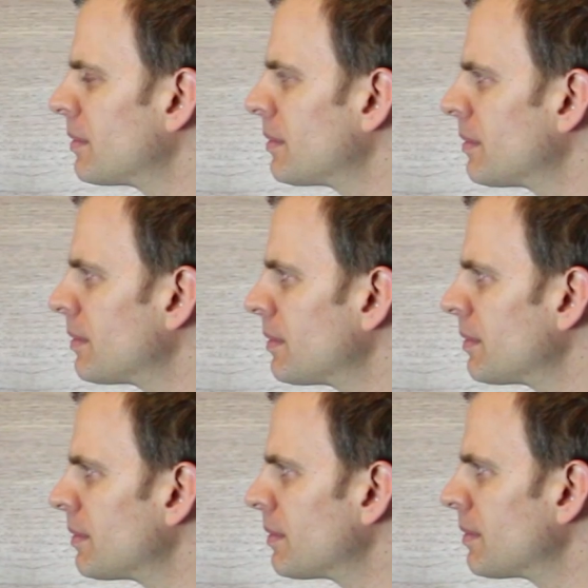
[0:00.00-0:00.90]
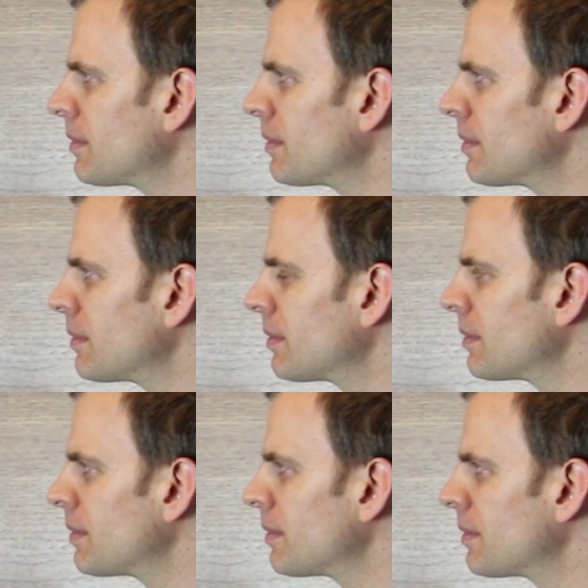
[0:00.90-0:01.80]

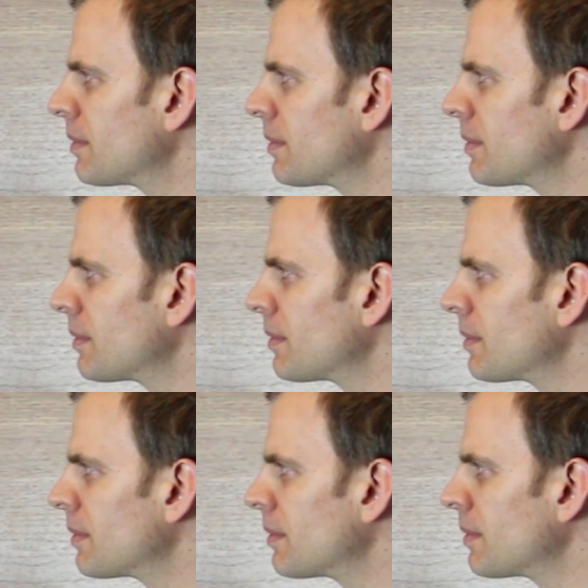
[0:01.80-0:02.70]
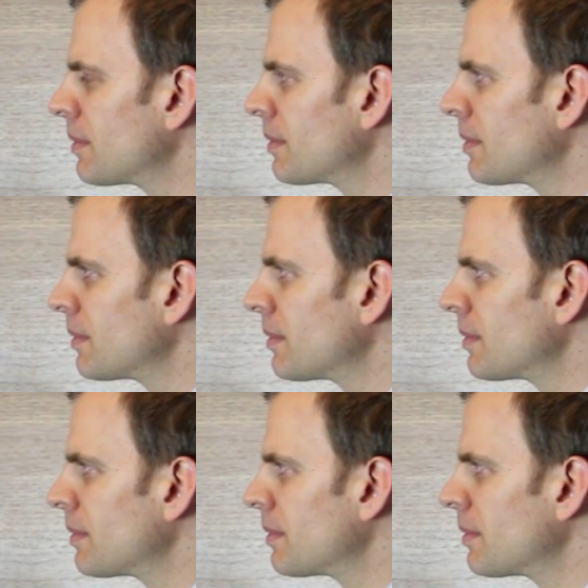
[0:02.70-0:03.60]

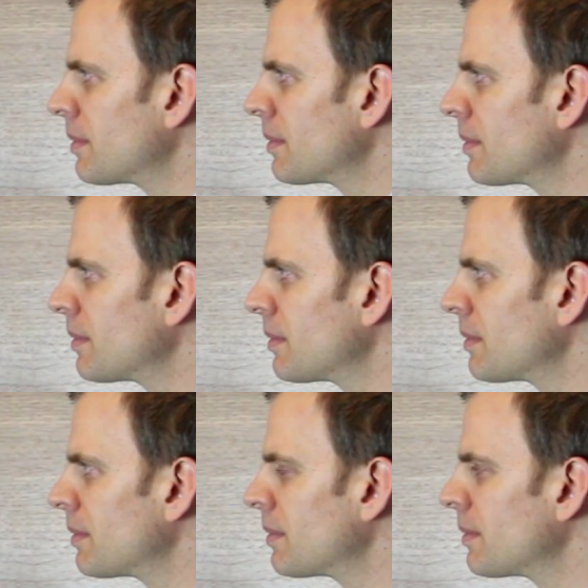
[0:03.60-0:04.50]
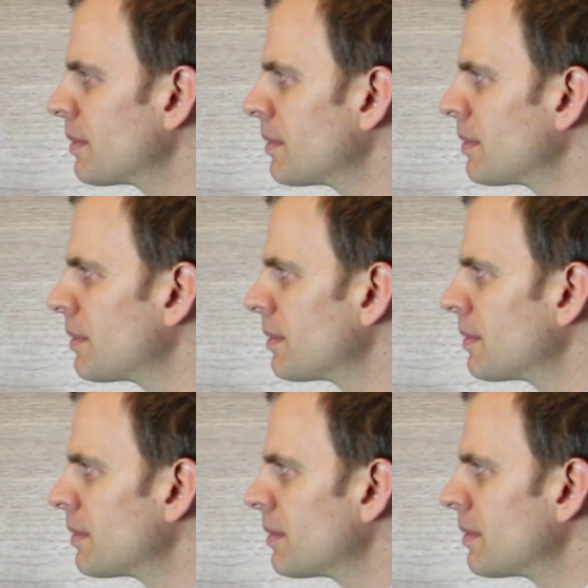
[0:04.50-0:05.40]

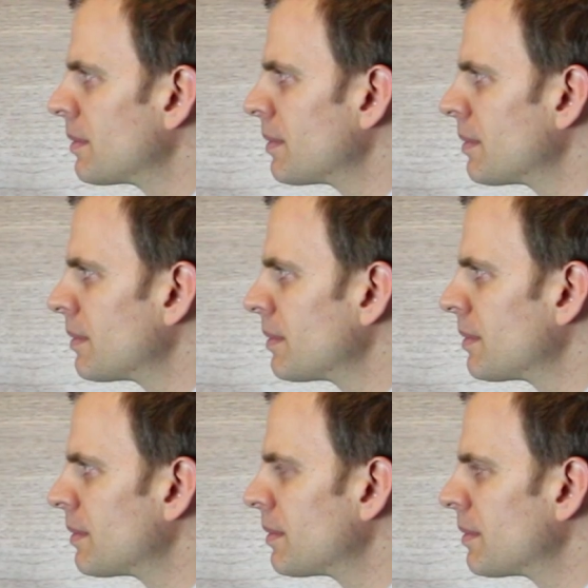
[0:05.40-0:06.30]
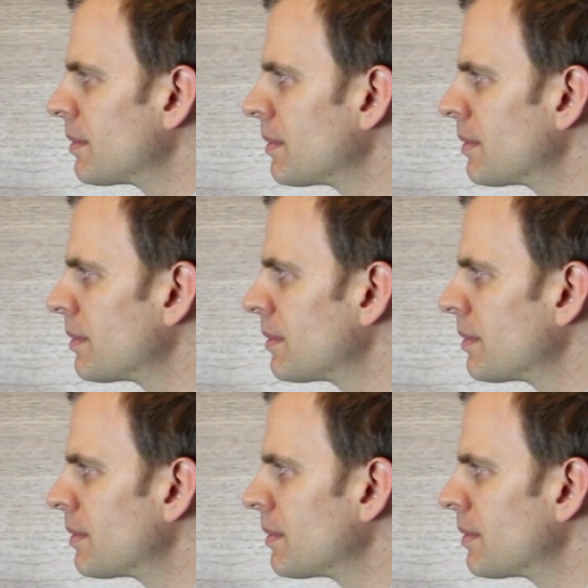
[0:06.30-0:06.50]
No words are spoken by the person on screen.